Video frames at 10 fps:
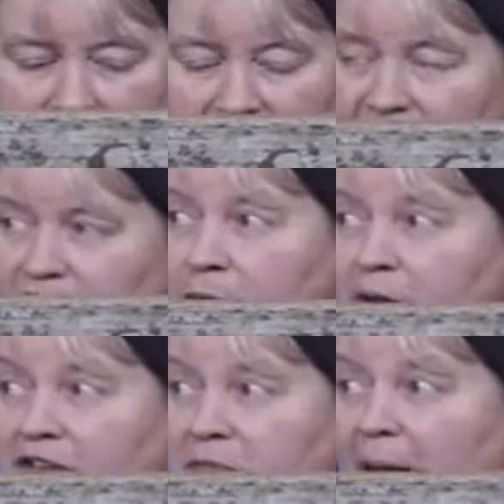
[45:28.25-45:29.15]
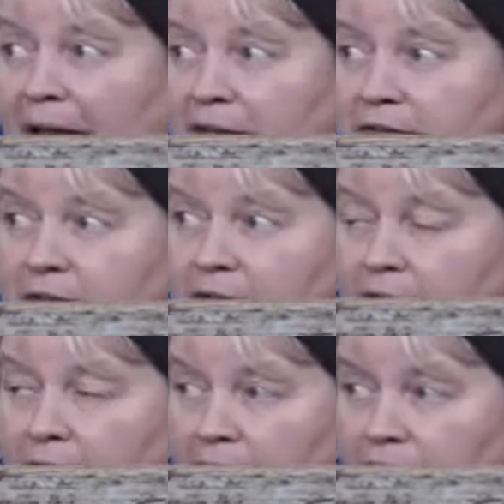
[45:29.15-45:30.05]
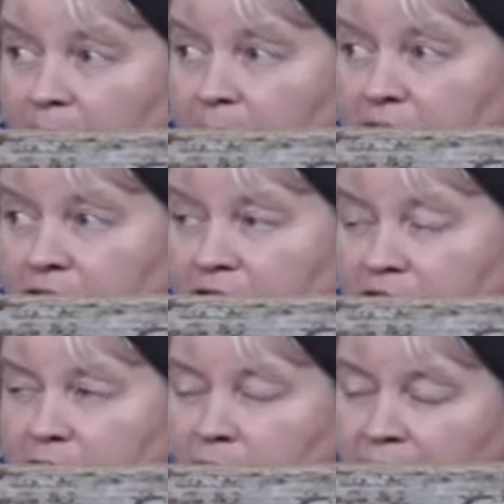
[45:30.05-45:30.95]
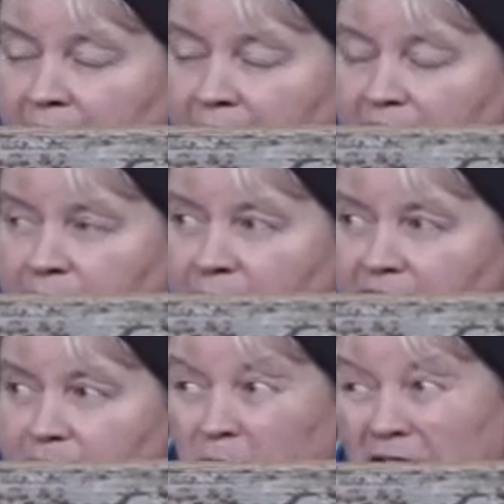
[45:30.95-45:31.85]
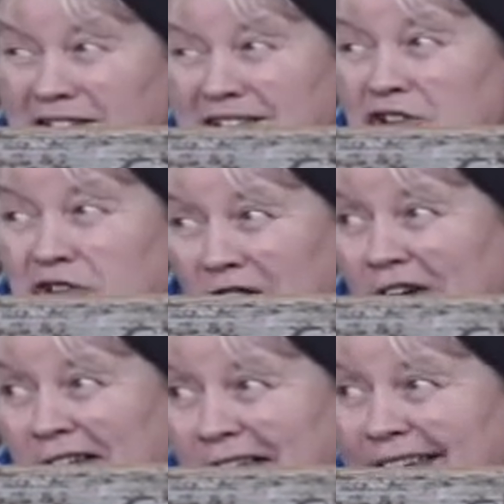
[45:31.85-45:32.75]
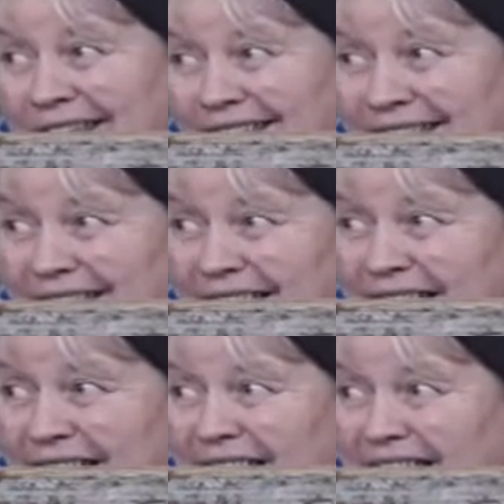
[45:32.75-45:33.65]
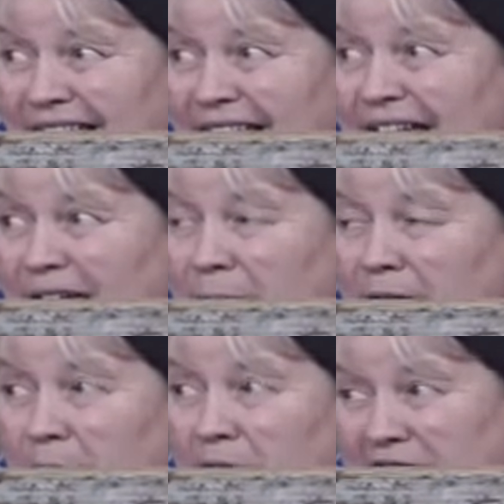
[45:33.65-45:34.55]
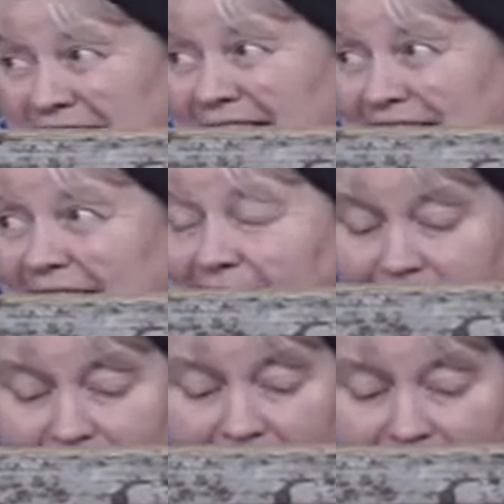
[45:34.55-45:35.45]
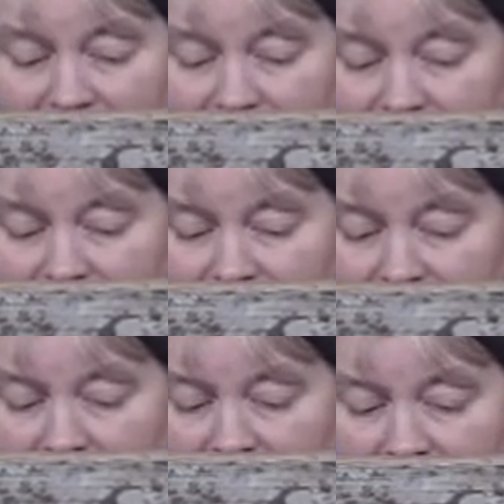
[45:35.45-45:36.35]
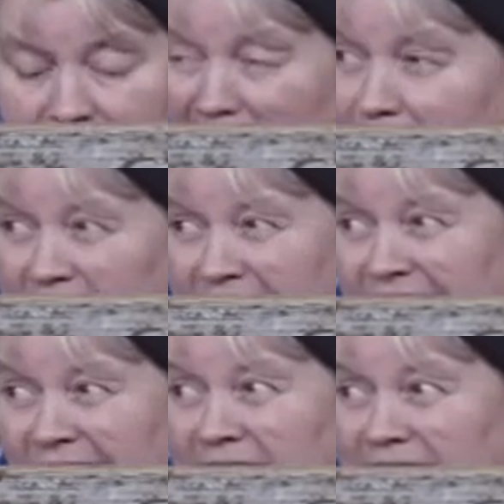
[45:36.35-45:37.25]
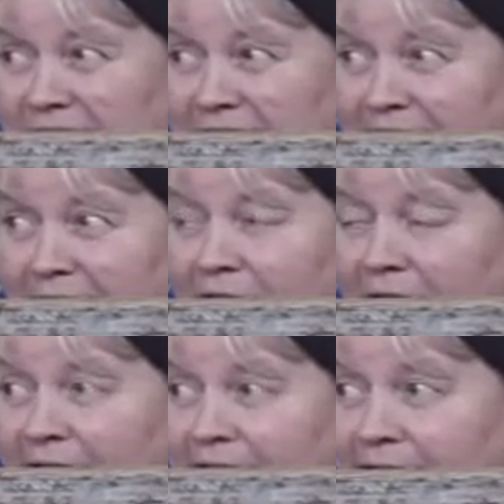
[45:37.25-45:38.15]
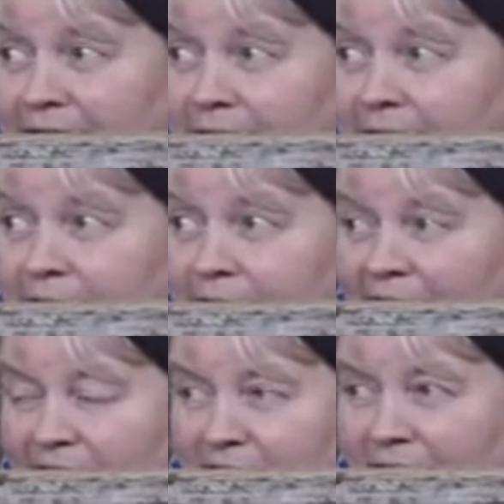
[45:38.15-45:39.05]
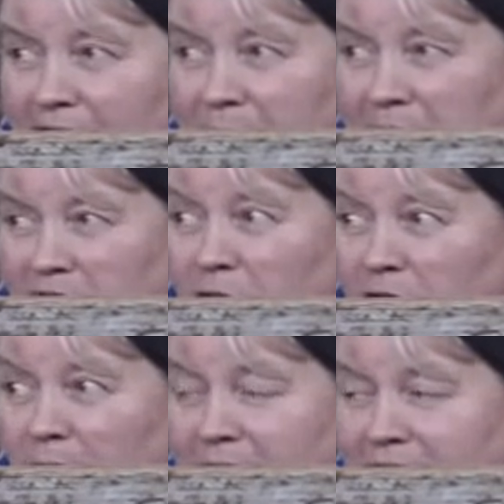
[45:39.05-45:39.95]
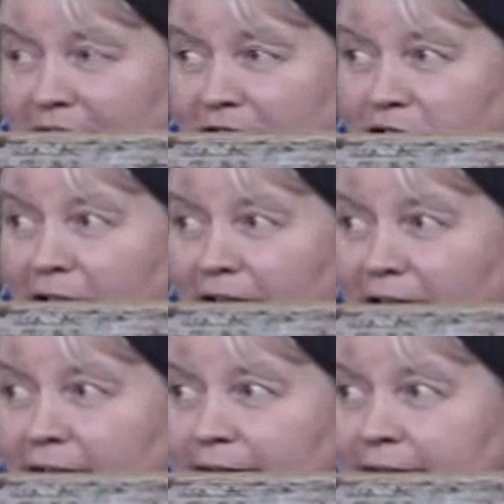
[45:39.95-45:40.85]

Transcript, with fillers: But as you would expect, if something's because if something's bright and shiny with a dead end and that maybe is cleansed and disinfected, that's telling me don't go into that trailer.